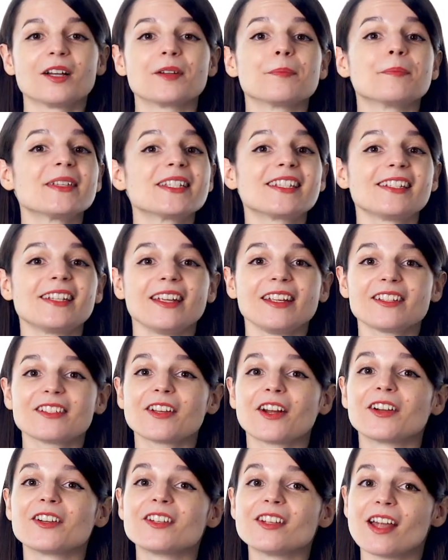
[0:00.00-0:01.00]
Mistakes
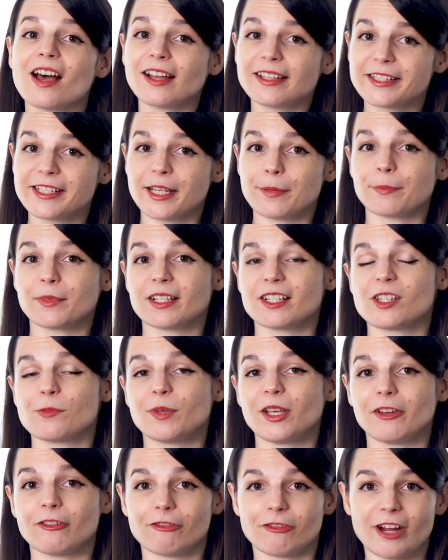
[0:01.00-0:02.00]
are not something to
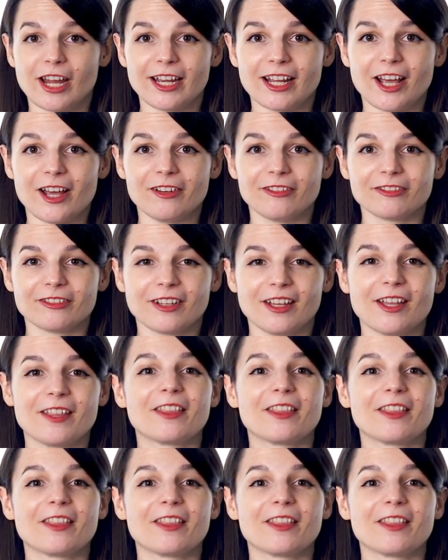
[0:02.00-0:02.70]
be afraid of.